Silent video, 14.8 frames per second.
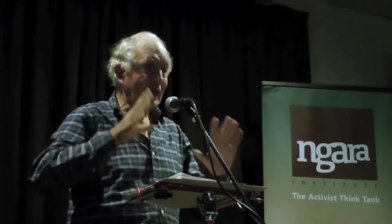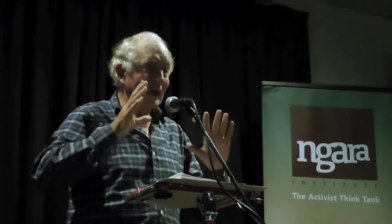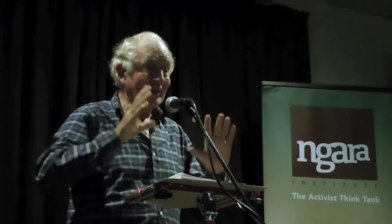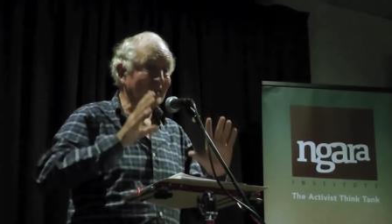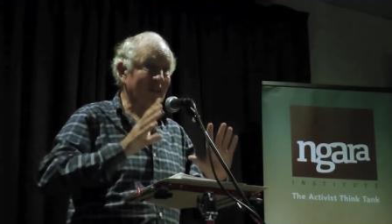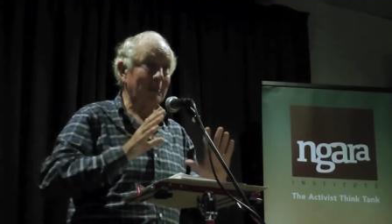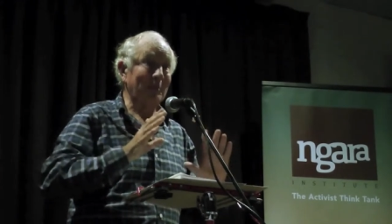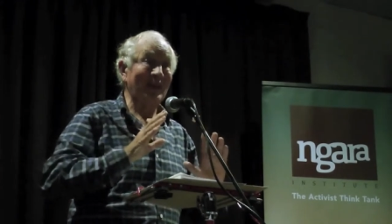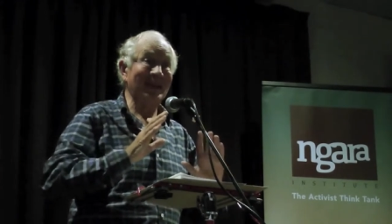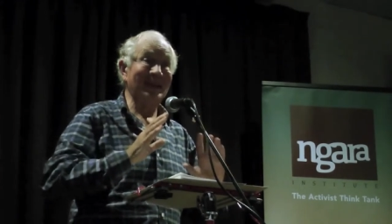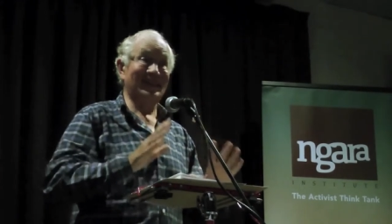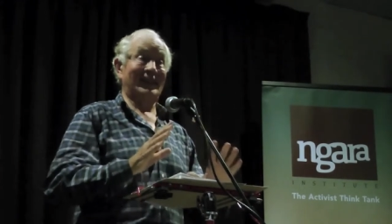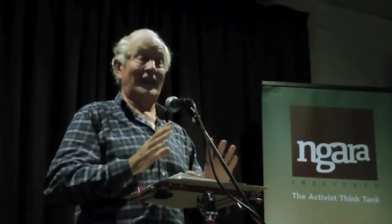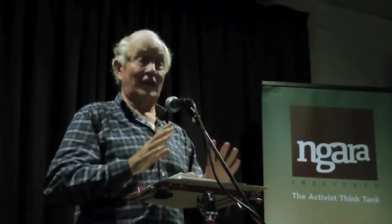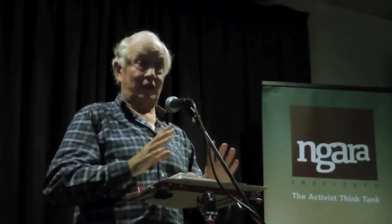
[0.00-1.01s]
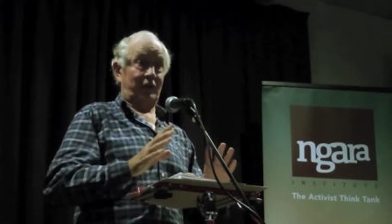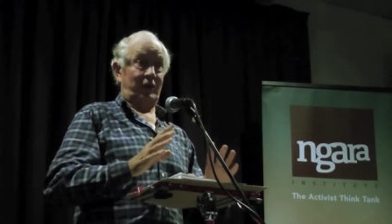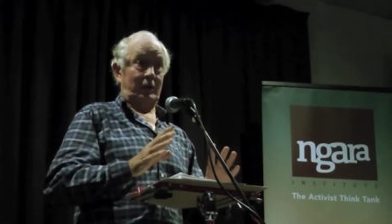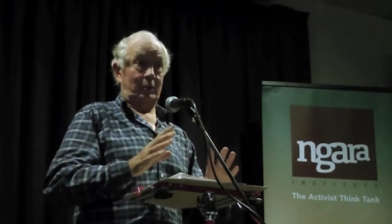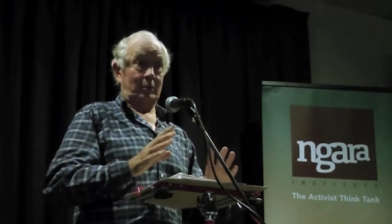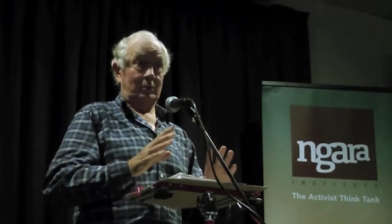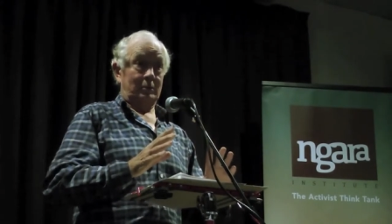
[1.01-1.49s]
is to be
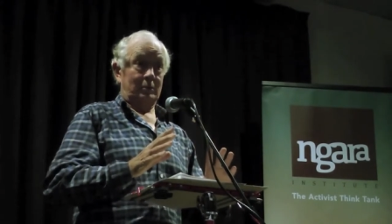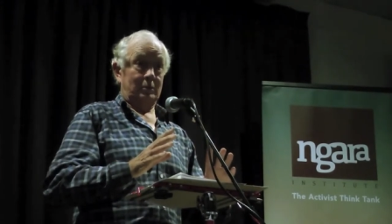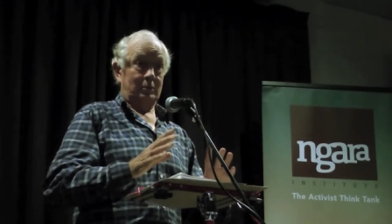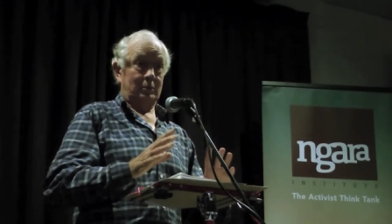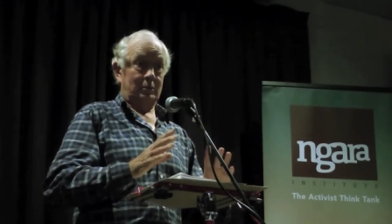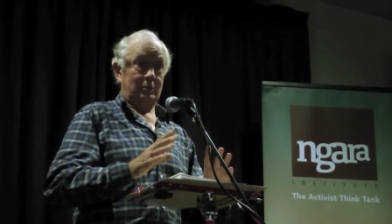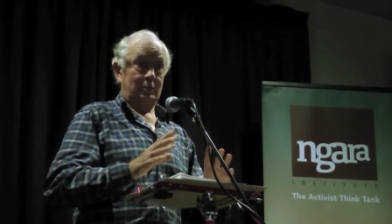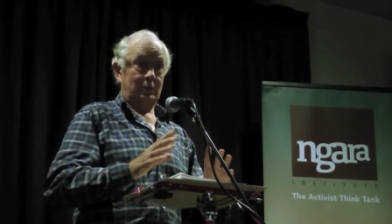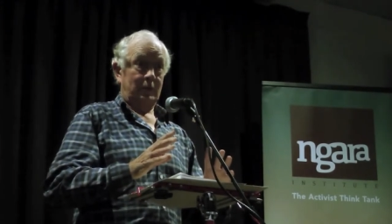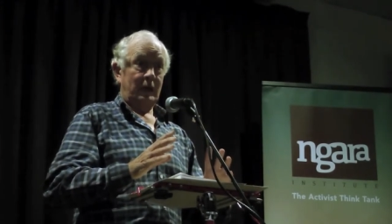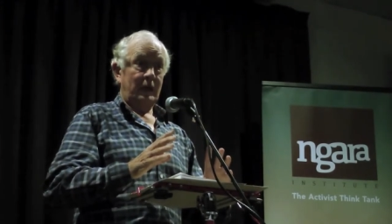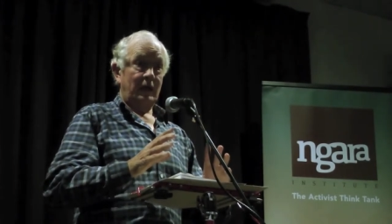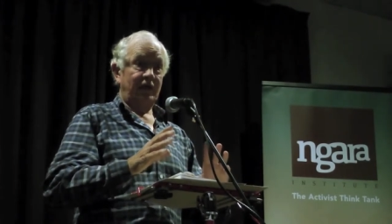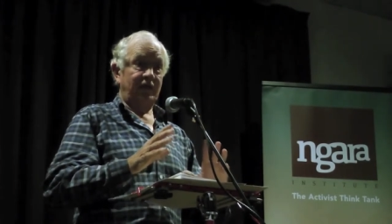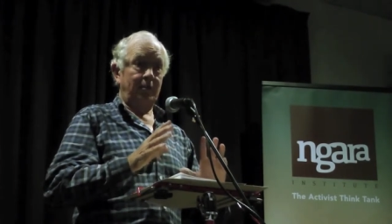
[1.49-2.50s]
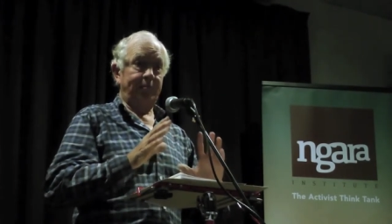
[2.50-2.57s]
secret, to